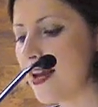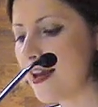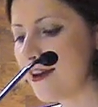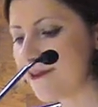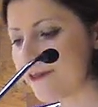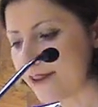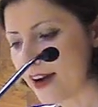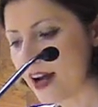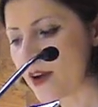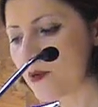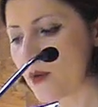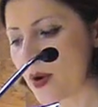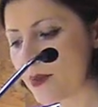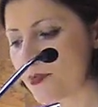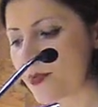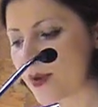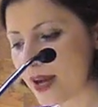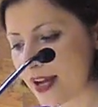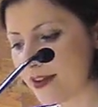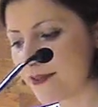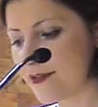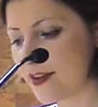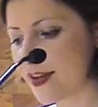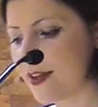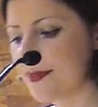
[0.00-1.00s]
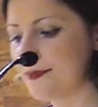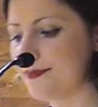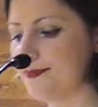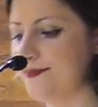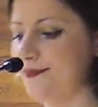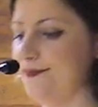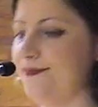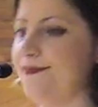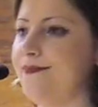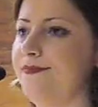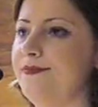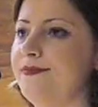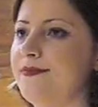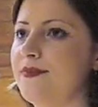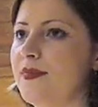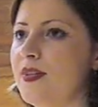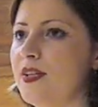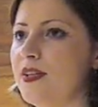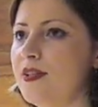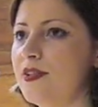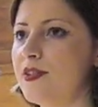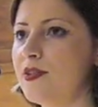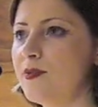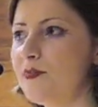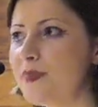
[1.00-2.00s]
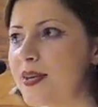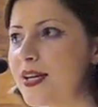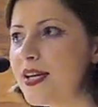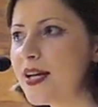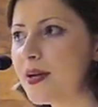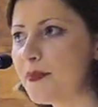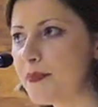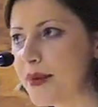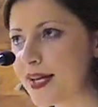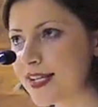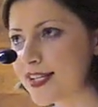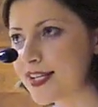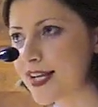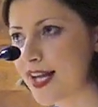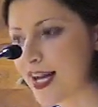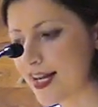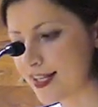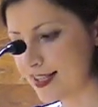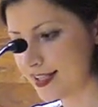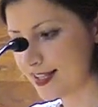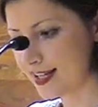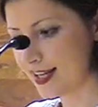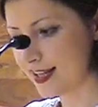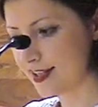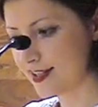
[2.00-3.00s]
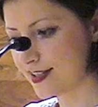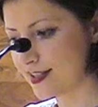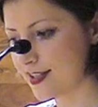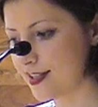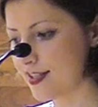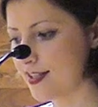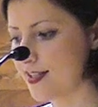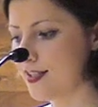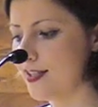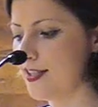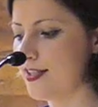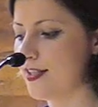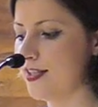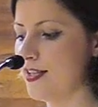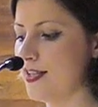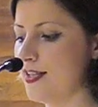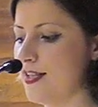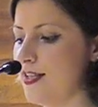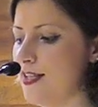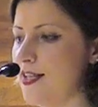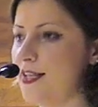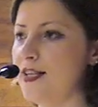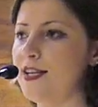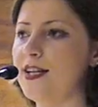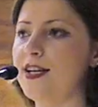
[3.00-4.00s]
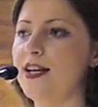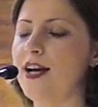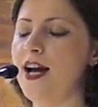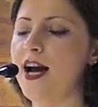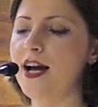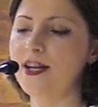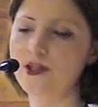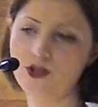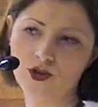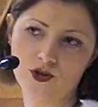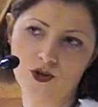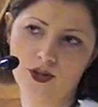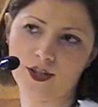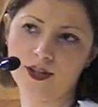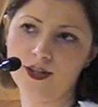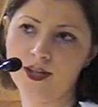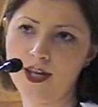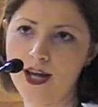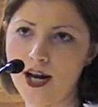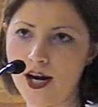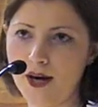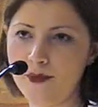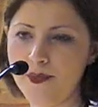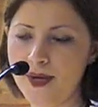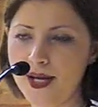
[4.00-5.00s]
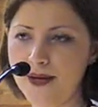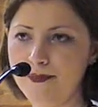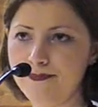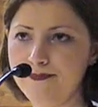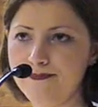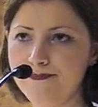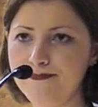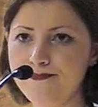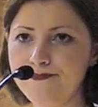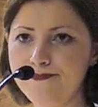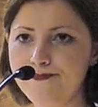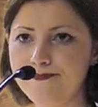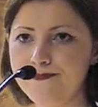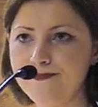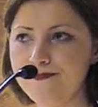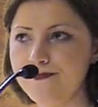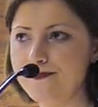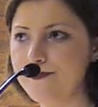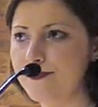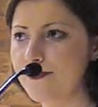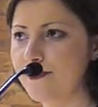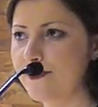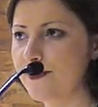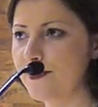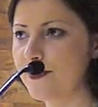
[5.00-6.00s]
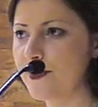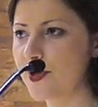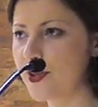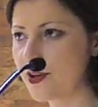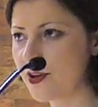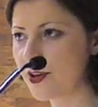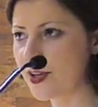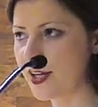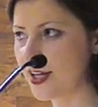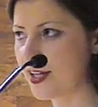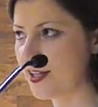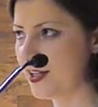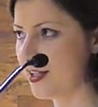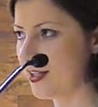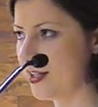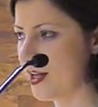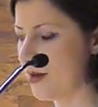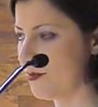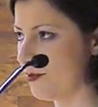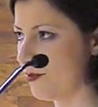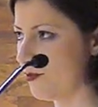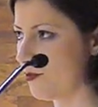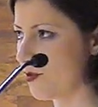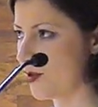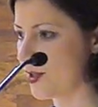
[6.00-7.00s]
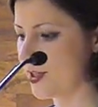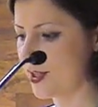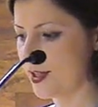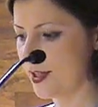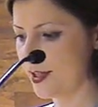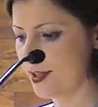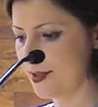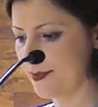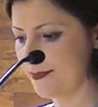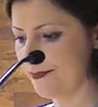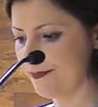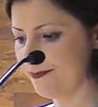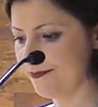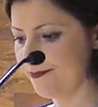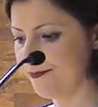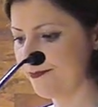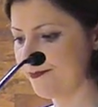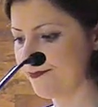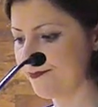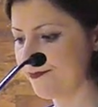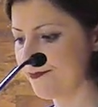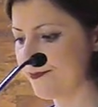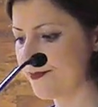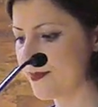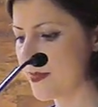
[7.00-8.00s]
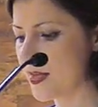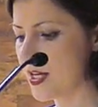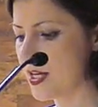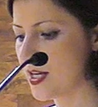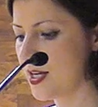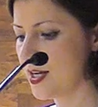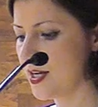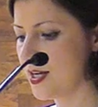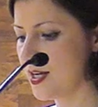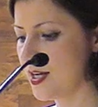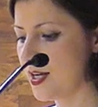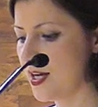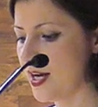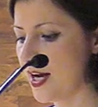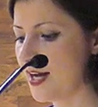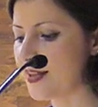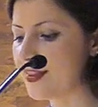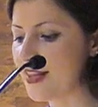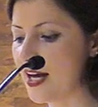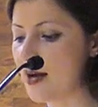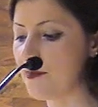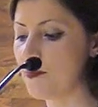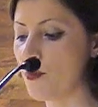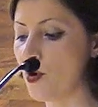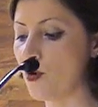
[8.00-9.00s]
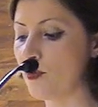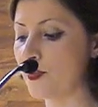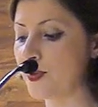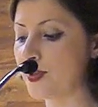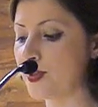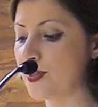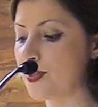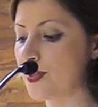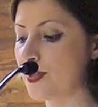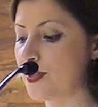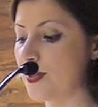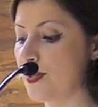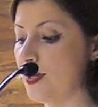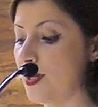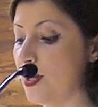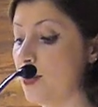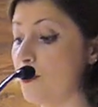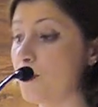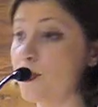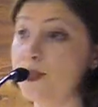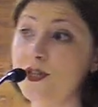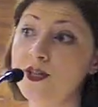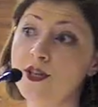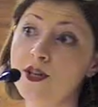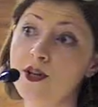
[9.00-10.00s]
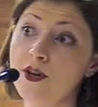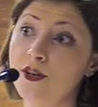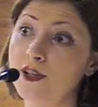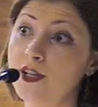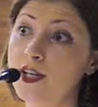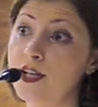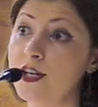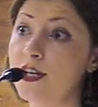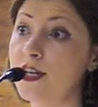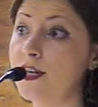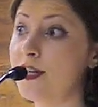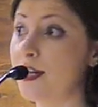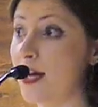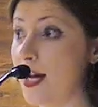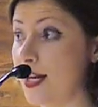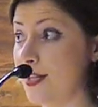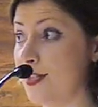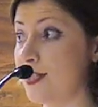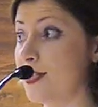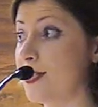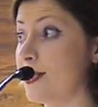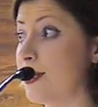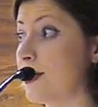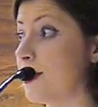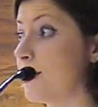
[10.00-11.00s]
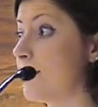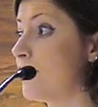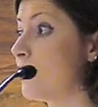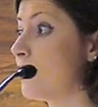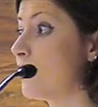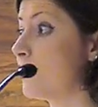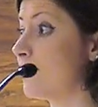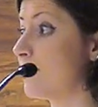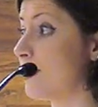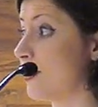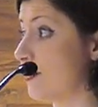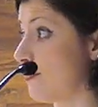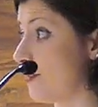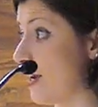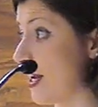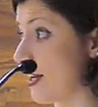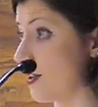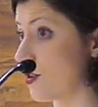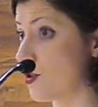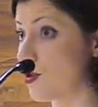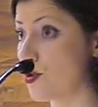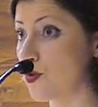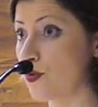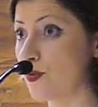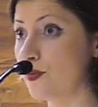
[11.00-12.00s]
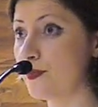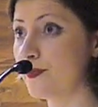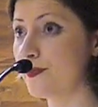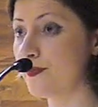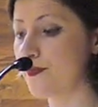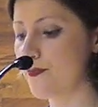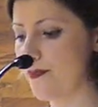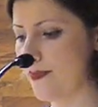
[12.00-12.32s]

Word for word: If I were braver, to be a better ancestor, I'd join the army, the Ukrainian armed forces. At that moment, it was the only answer that rang true.